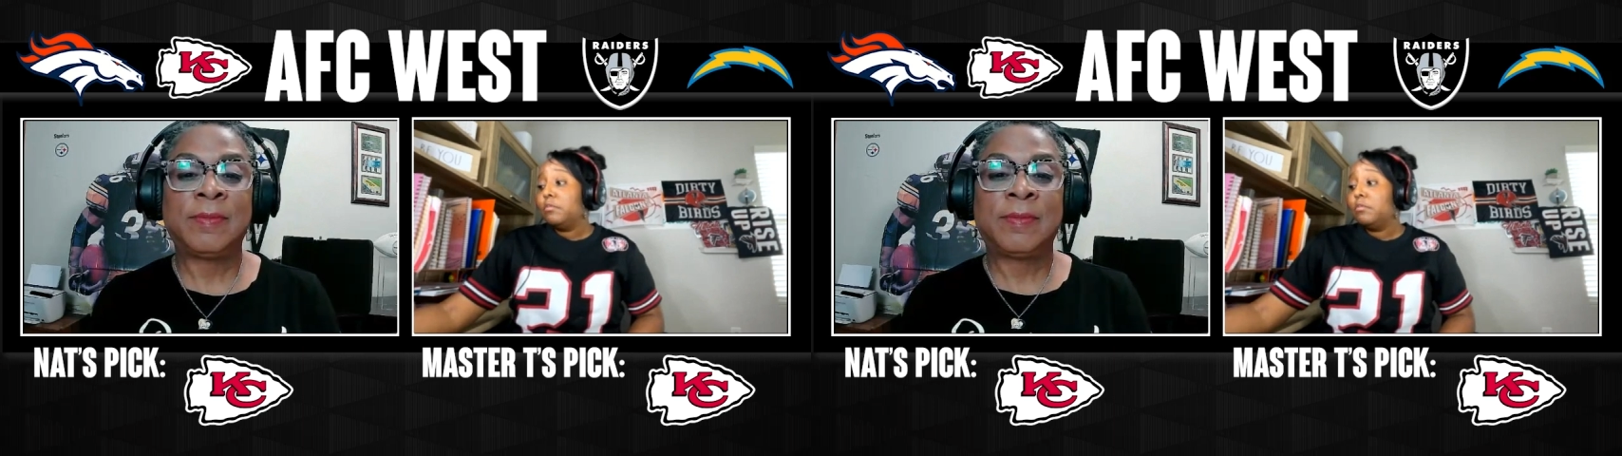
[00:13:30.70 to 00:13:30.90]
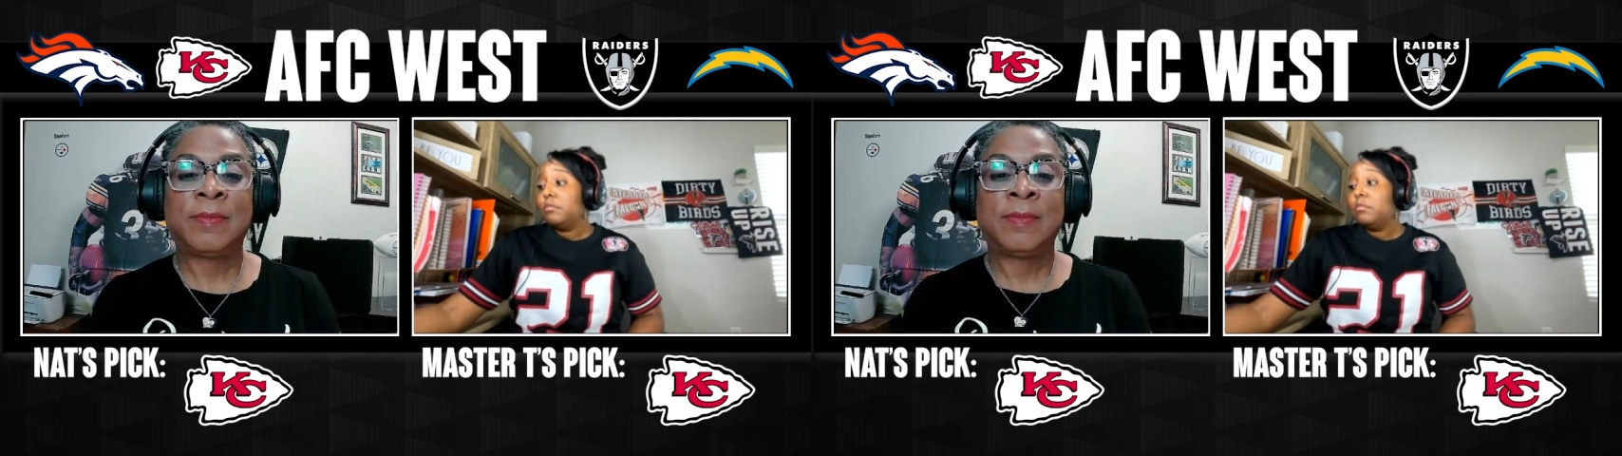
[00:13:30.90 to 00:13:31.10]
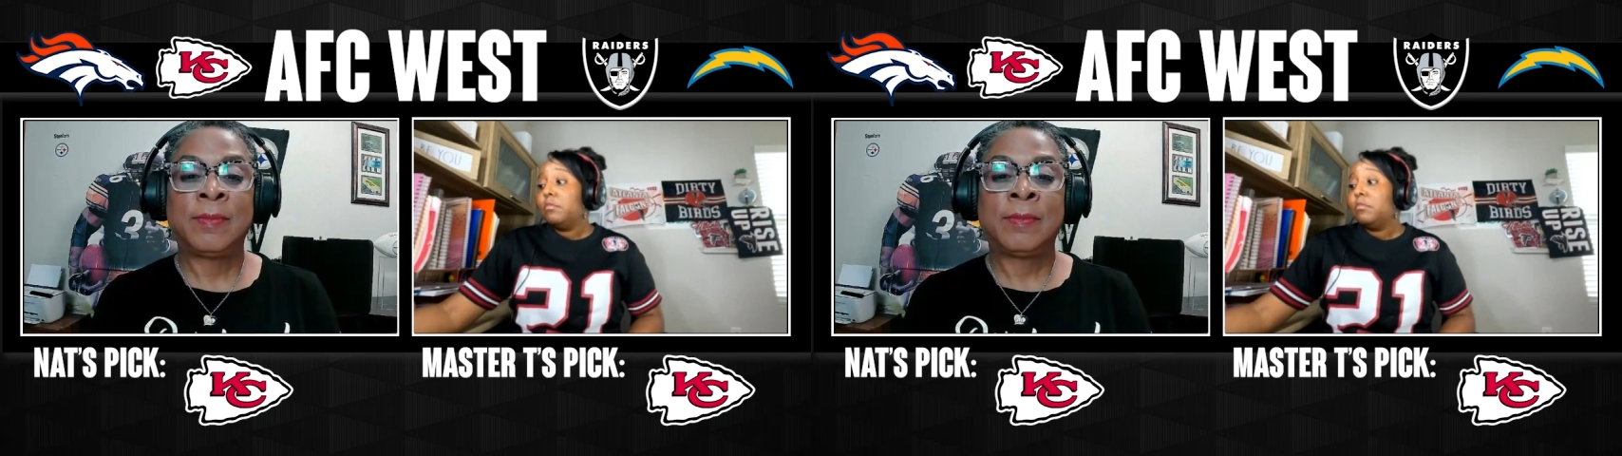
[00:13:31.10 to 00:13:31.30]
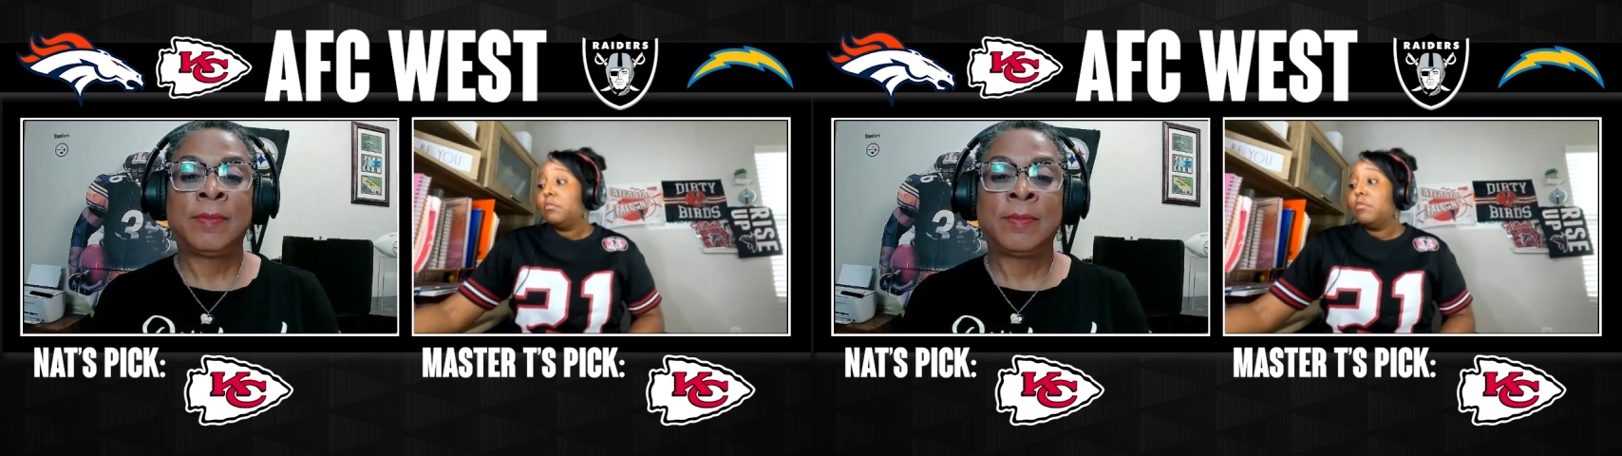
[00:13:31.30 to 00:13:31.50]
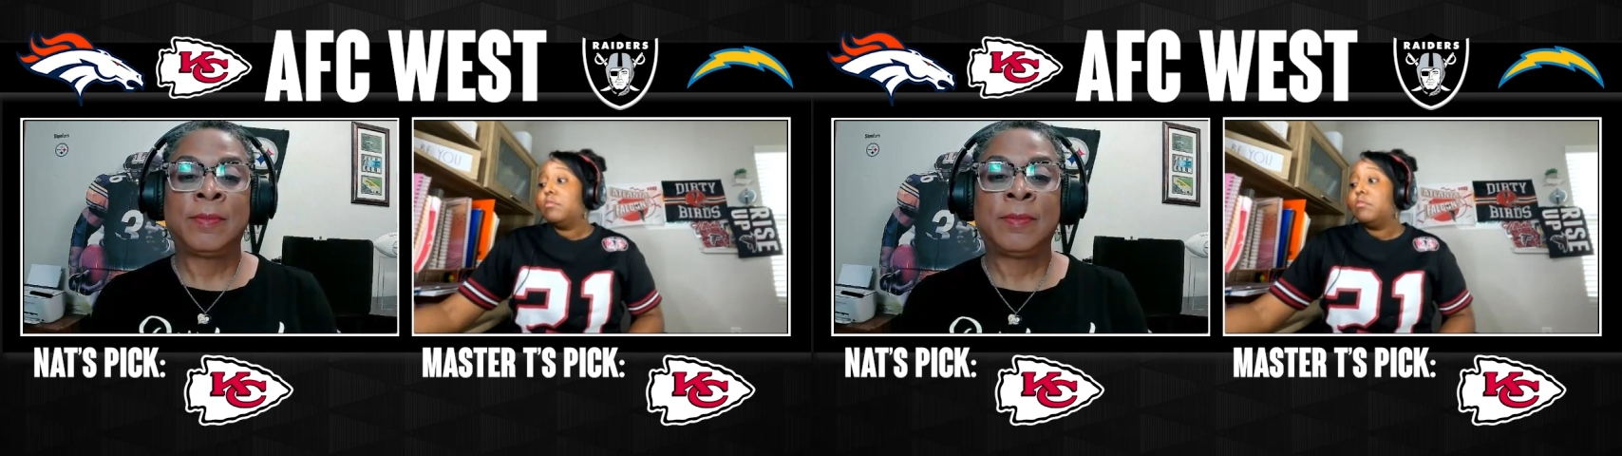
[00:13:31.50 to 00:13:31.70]

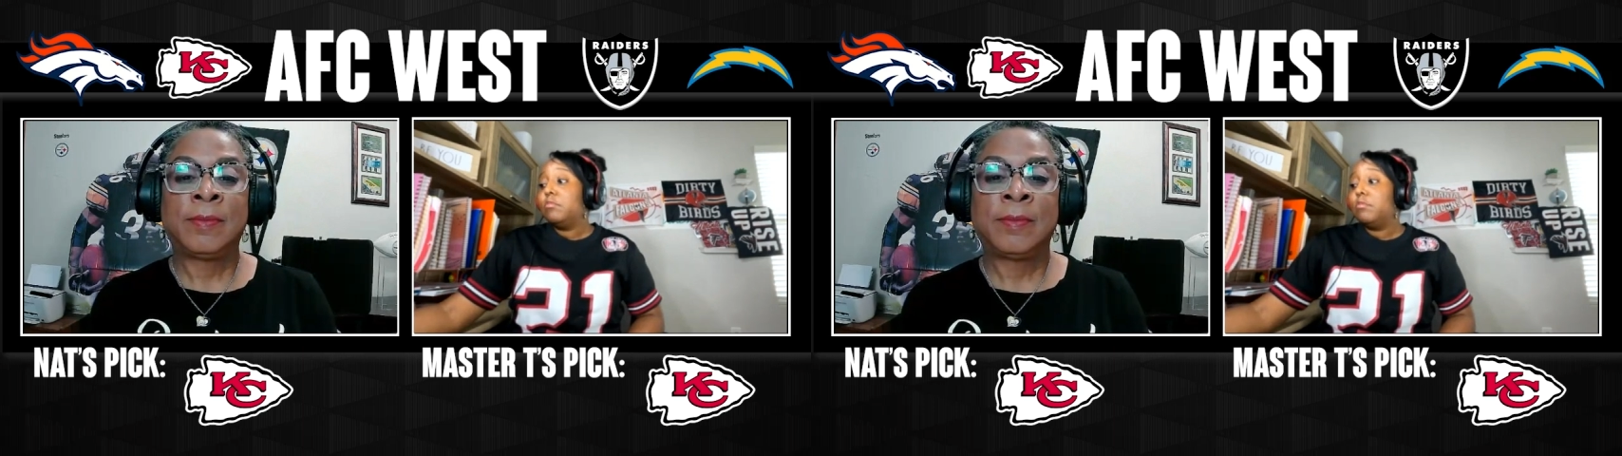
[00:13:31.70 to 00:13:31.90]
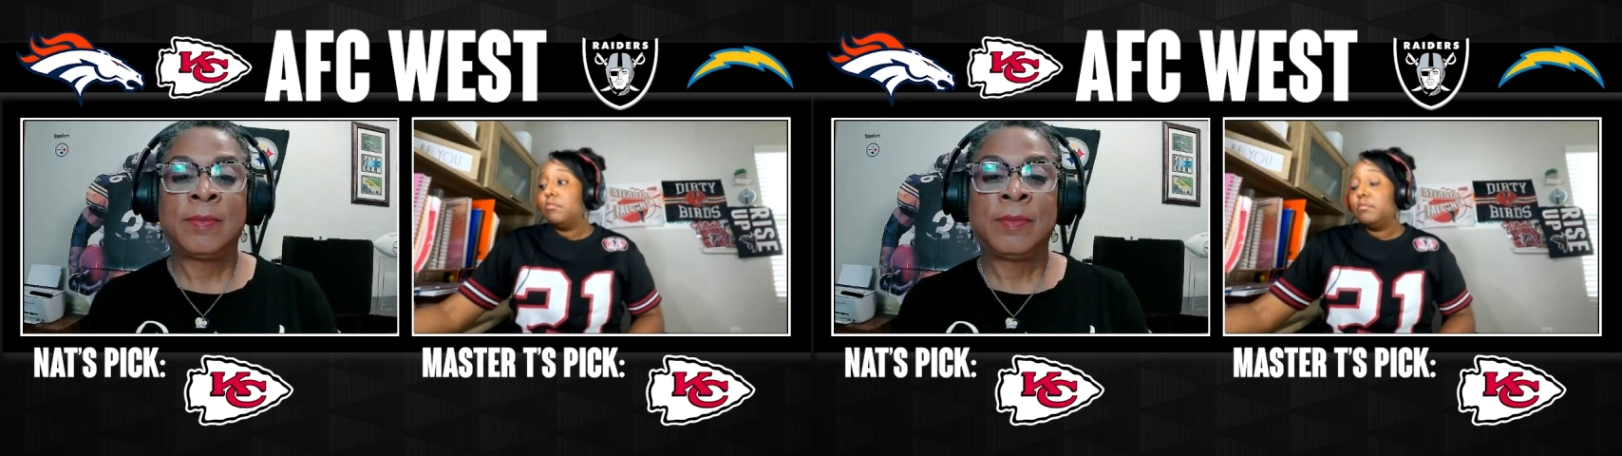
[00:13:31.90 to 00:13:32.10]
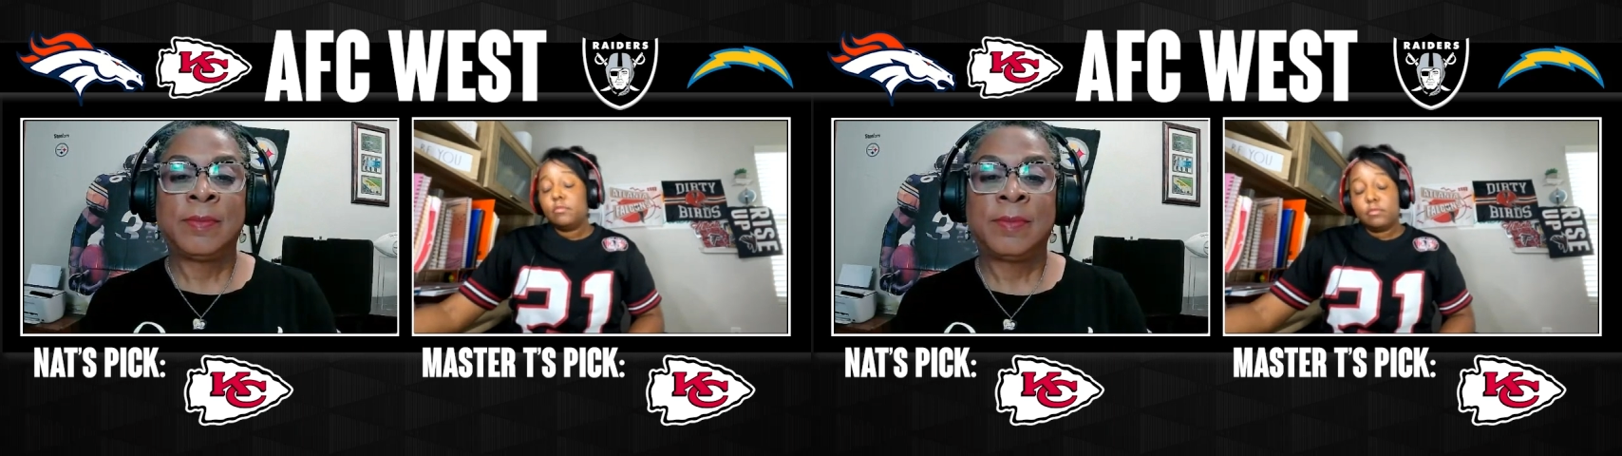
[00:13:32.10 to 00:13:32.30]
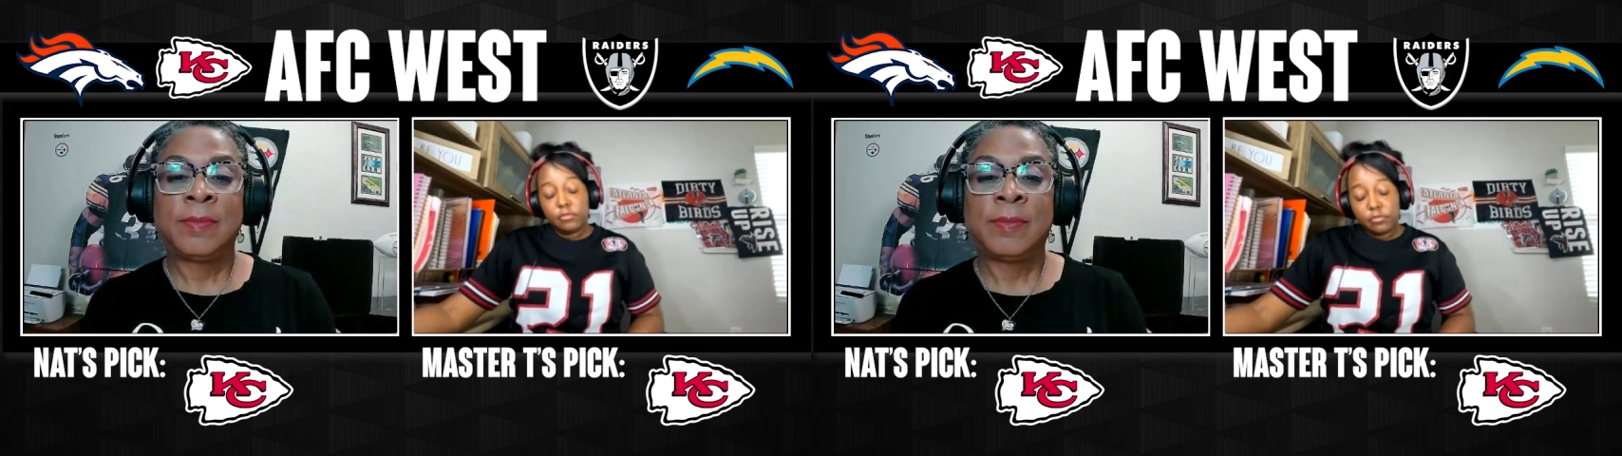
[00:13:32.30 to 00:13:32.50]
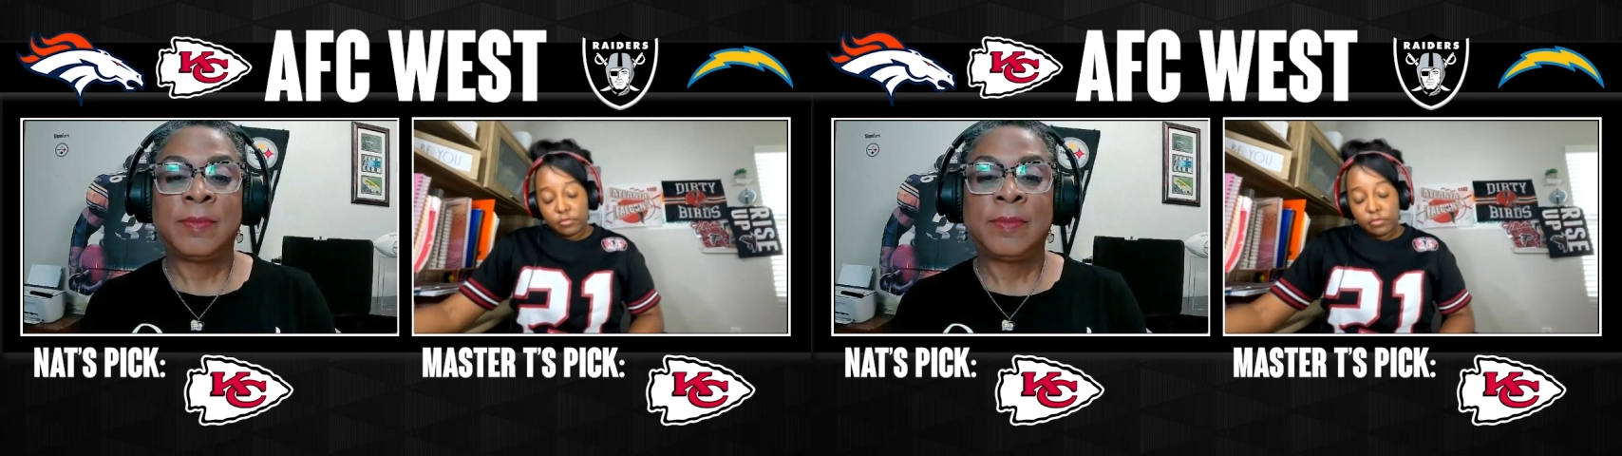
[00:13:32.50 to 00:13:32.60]
(silence)